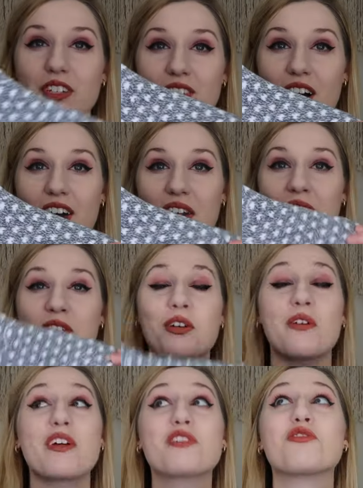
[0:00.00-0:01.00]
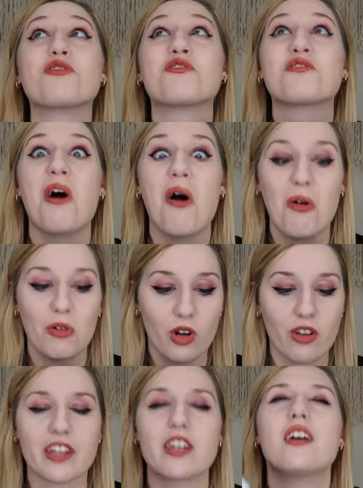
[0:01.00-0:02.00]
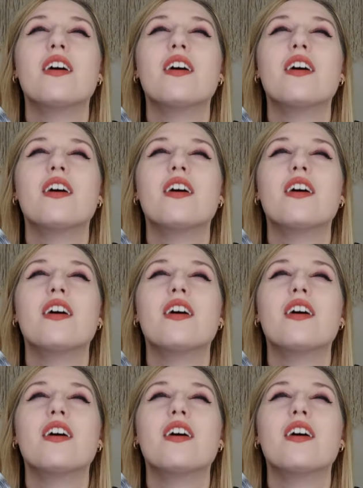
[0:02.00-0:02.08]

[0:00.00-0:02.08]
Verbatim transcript: these on. These are like so, like,